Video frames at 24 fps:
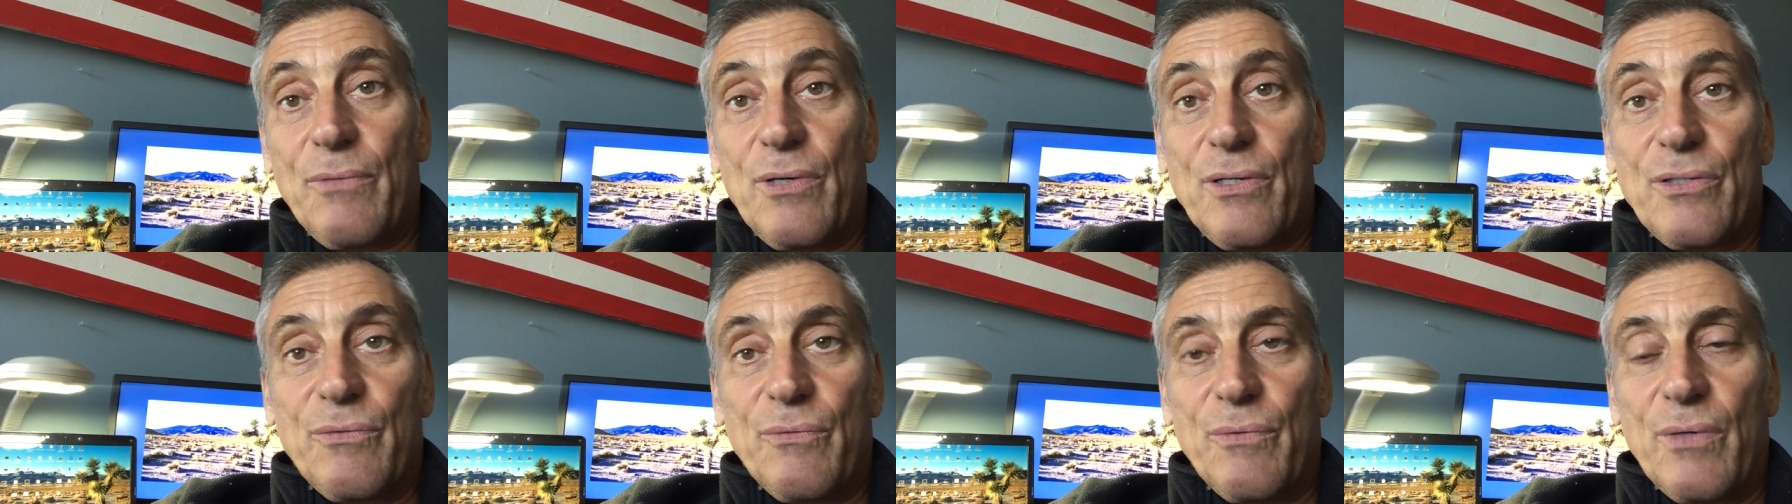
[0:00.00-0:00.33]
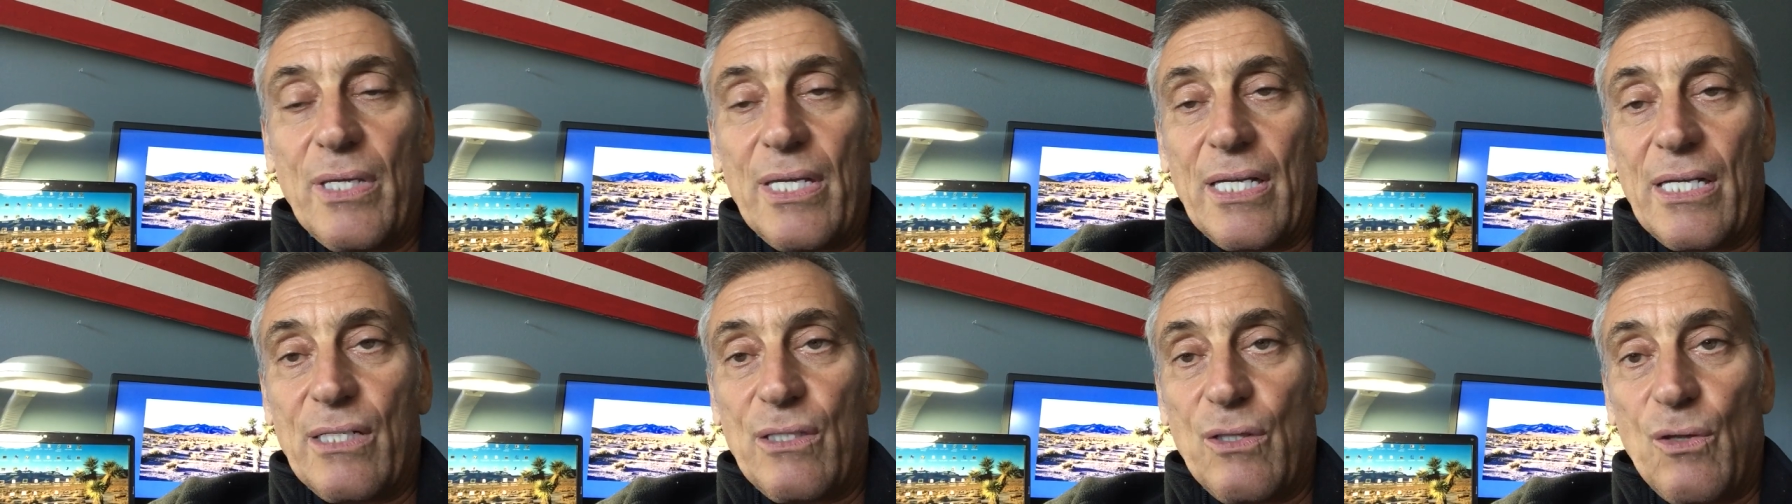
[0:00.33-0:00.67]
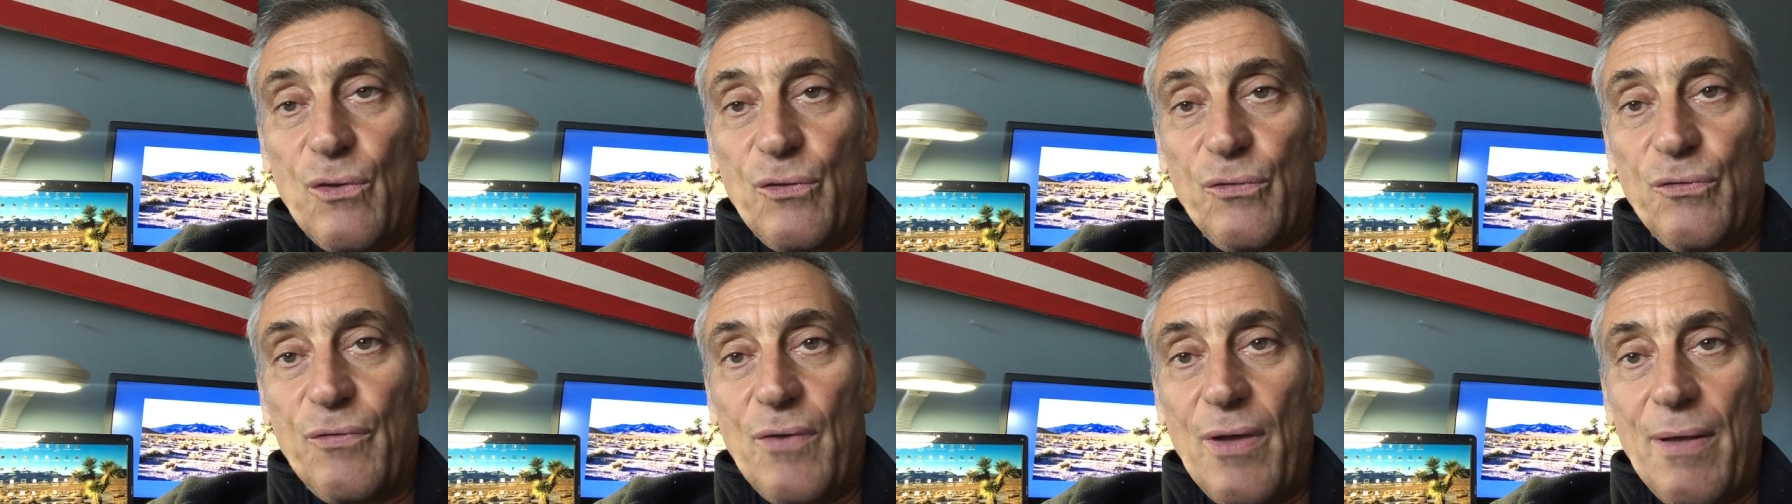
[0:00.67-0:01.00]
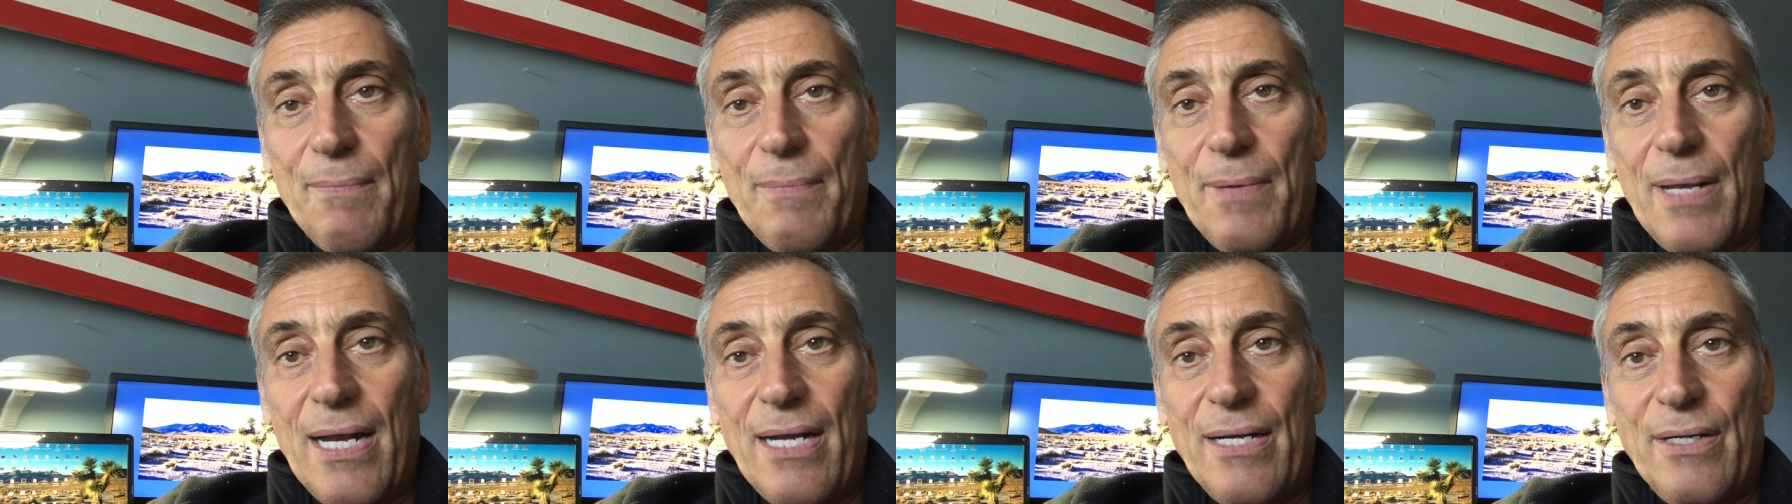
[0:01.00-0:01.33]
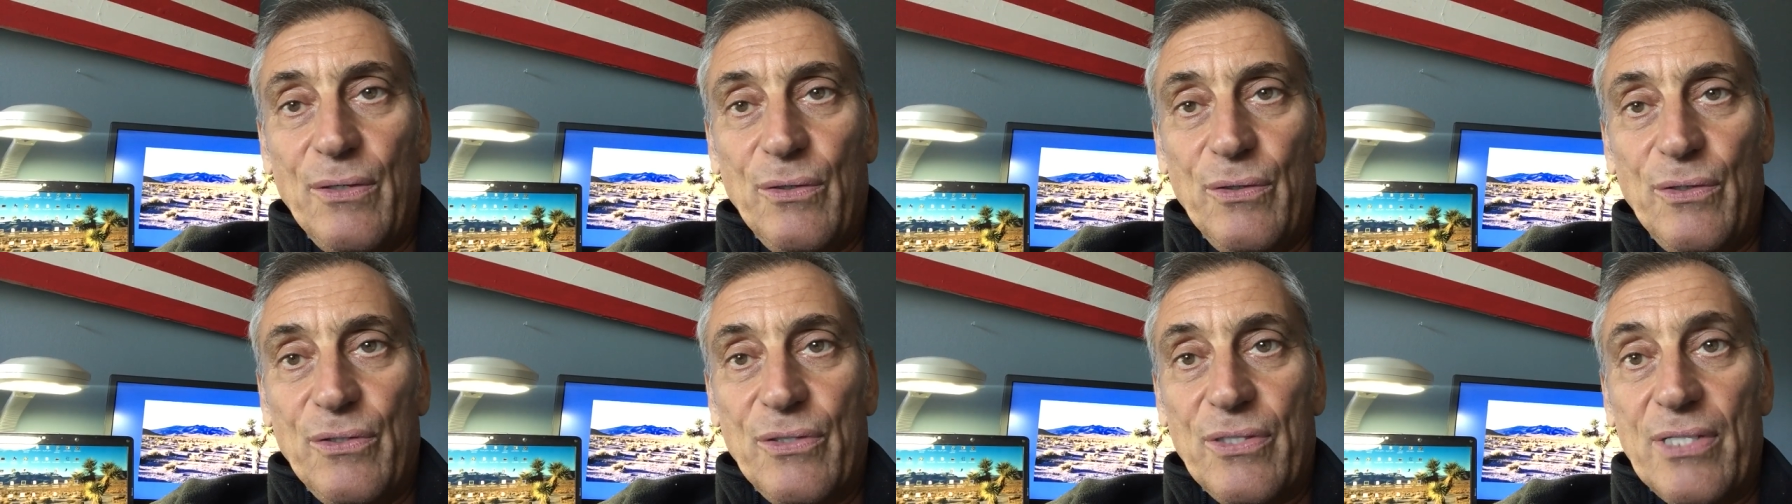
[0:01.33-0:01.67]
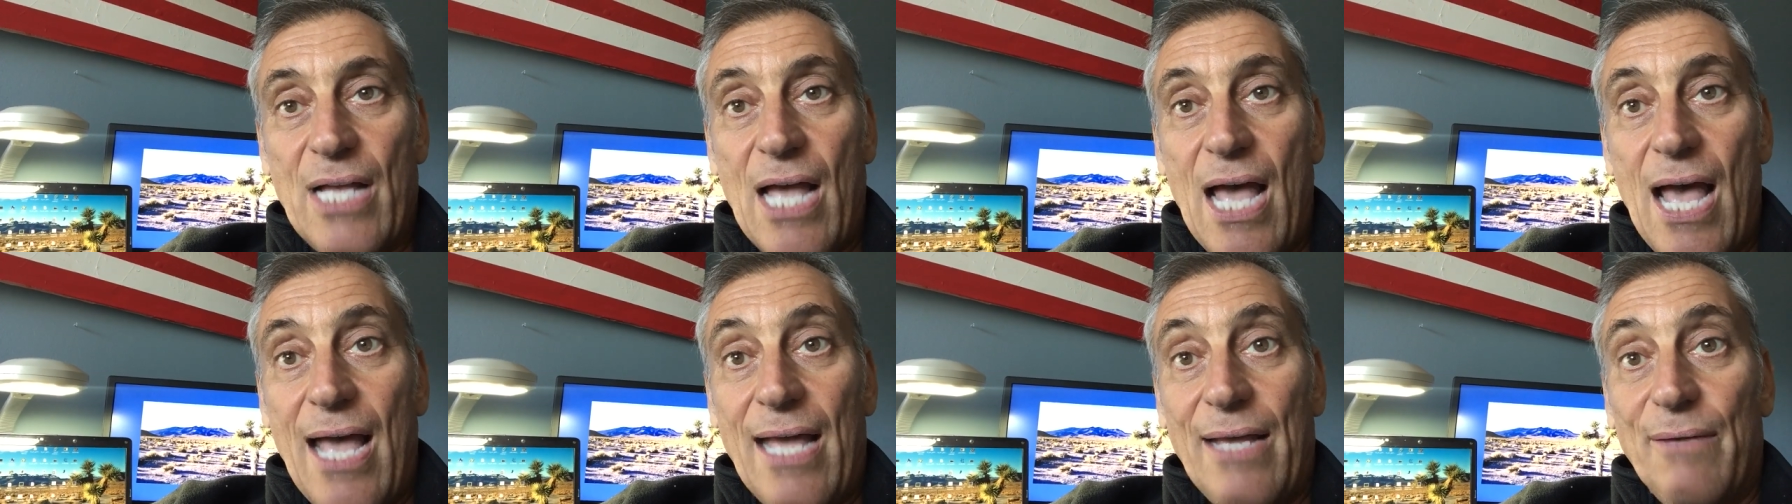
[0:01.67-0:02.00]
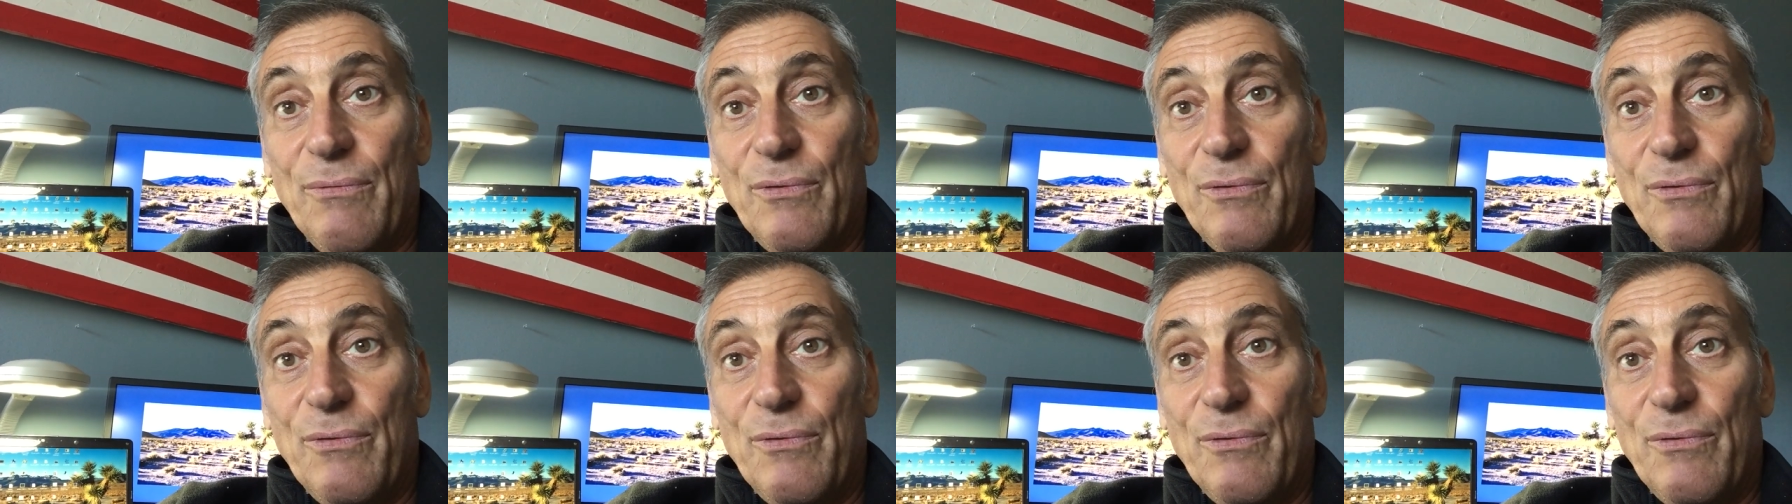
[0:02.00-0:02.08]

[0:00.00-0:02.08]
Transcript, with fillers: wasn't really a close friend, but I knew this guy.